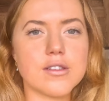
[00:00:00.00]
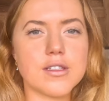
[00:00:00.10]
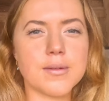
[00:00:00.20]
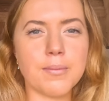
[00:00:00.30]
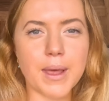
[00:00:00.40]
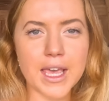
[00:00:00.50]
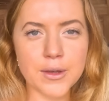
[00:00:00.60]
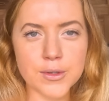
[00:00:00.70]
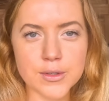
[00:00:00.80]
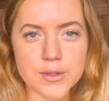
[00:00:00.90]
some
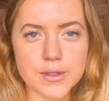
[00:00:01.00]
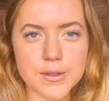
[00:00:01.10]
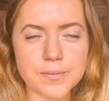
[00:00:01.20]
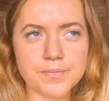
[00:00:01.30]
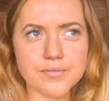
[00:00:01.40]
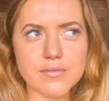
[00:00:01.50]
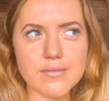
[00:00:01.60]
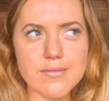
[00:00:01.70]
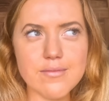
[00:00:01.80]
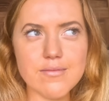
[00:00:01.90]
bagels,
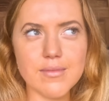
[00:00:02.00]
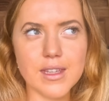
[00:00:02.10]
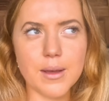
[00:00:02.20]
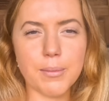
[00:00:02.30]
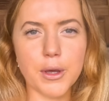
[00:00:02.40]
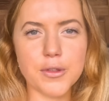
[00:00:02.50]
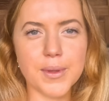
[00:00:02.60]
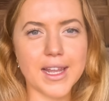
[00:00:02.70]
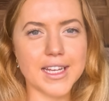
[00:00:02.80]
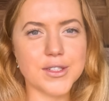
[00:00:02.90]
both
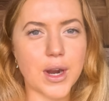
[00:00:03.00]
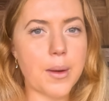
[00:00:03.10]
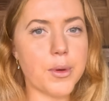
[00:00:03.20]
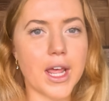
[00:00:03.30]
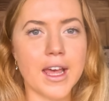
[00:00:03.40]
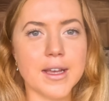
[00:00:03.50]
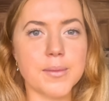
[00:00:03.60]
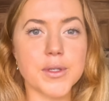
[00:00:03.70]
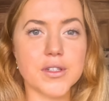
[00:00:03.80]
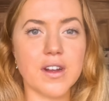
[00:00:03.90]
with like scrambled egg,
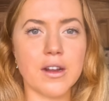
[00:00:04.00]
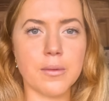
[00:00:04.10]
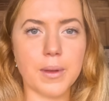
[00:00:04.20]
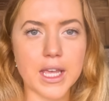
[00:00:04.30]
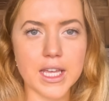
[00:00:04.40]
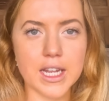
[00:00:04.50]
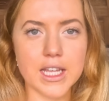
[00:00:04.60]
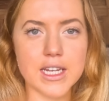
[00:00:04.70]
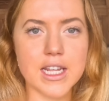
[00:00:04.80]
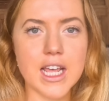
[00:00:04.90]
mozzarella and bacon
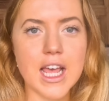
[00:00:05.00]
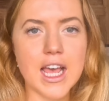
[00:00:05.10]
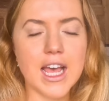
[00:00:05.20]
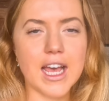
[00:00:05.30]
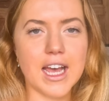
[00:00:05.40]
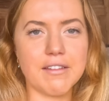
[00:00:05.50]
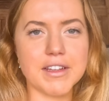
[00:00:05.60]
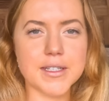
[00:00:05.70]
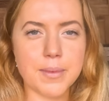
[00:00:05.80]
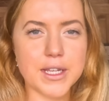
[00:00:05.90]
in, and
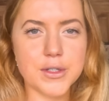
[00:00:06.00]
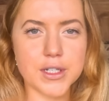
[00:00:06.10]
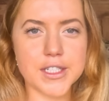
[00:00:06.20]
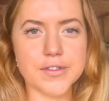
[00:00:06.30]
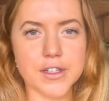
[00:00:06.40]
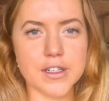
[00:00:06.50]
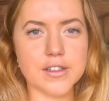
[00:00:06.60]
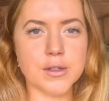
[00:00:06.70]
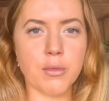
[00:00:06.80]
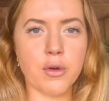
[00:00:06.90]
then some pastries for
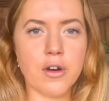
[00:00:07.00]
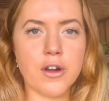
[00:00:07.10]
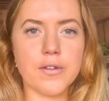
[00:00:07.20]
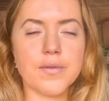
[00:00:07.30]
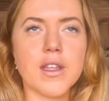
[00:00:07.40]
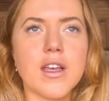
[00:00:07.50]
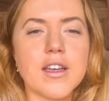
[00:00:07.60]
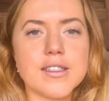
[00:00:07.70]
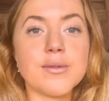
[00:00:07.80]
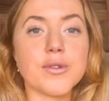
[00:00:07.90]
tomorrow.
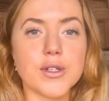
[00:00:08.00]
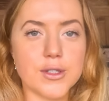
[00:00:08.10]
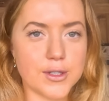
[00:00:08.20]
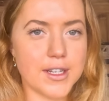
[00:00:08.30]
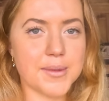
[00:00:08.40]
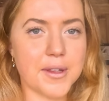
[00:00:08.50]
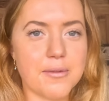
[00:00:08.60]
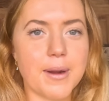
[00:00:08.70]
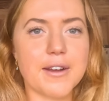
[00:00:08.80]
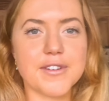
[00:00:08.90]
So we've ordered two days worth
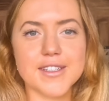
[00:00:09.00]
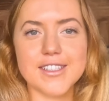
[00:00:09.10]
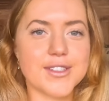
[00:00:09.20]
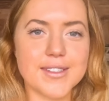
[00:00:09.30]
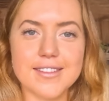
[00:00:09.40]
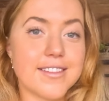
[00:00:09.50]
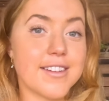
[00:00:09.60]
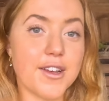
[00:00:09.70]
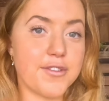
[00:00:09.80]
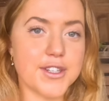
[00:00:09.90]
of breakfast, just
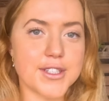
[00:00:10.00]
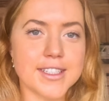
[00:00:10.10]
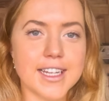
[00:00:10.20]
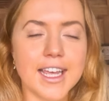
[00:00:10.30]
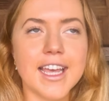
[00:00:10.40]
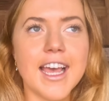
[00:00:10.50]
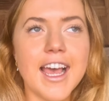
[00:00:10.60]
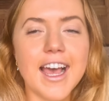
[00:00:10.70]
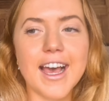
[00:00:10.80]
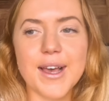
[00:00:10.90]
efficiency.
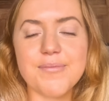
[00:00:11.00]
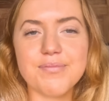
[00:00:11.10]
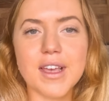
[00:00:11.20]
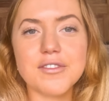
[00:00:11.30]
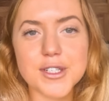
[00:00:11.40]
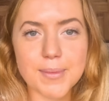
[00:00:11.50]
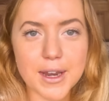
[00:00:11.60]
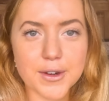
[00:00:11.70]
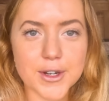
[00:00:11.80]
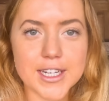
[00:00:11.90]
Um, I've just
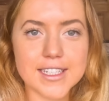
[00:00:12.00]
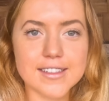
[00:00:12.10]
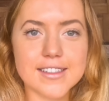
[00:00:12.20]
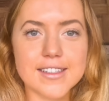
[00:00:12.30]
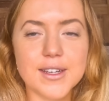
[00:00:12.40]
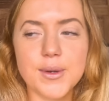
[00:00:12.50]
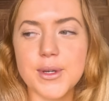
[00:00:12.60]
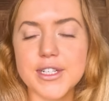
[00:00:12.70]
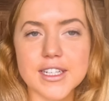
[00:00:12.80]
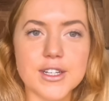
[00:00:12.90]
made our greens. We're just